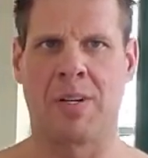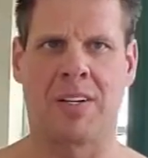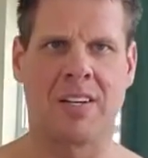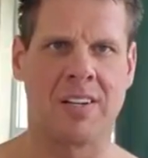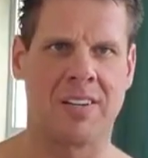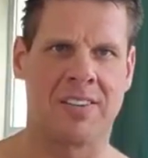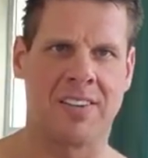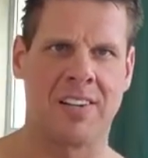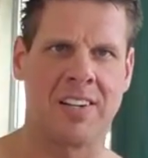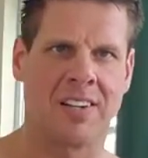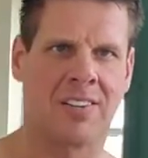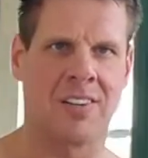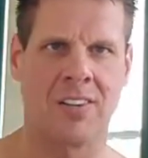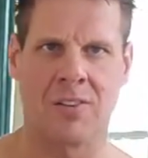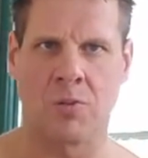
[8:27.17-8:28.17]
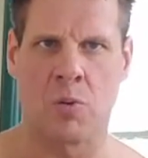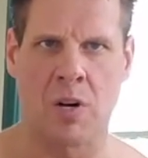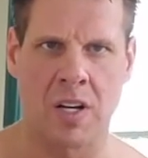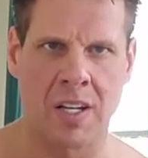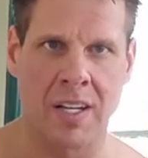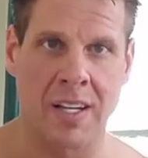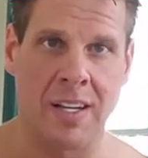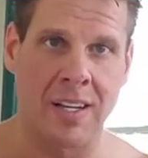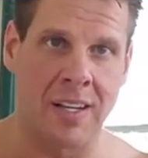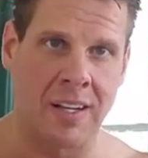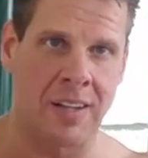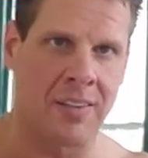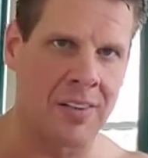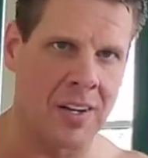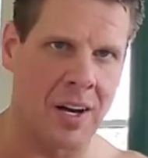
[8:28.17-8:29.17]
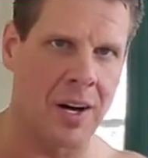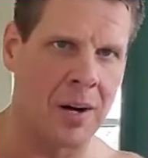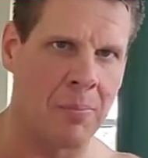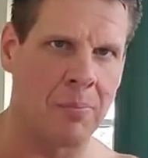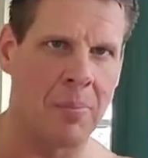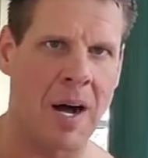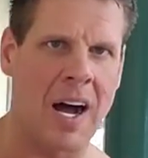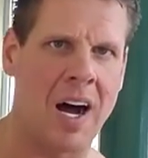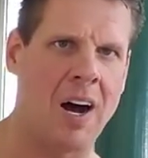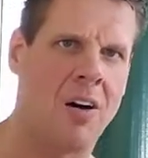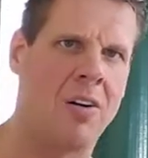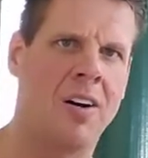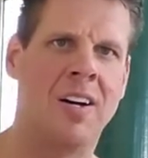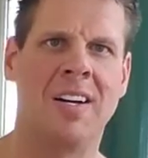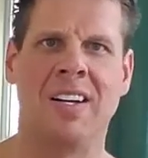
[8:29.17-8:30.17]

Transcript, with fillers: because this is what it is about.